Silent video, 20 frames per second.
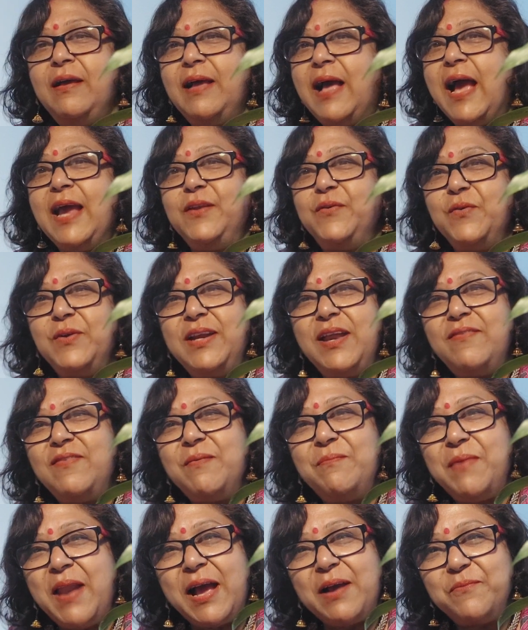I don't have a
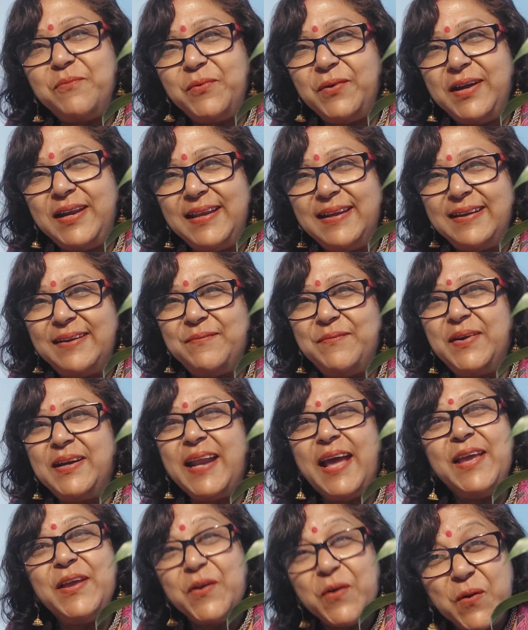blackboard here, but
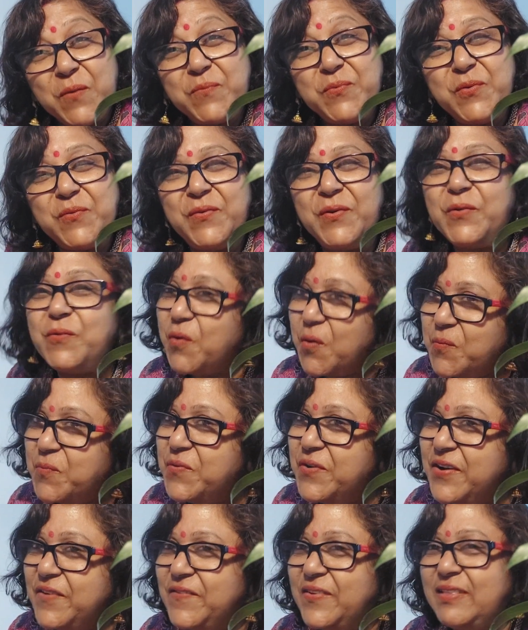I hope you will
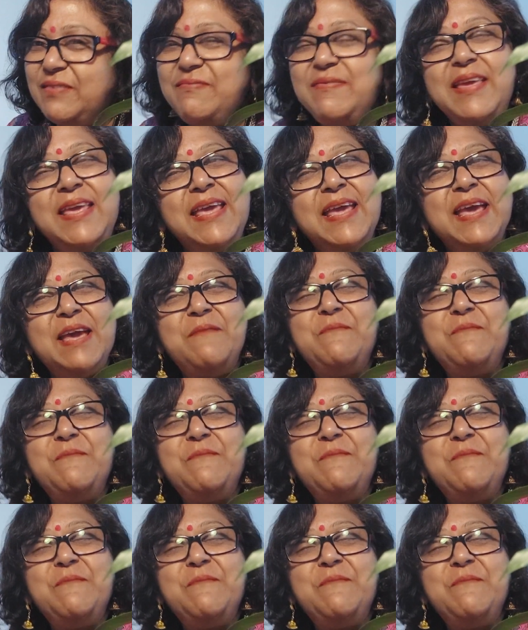cooperate with me,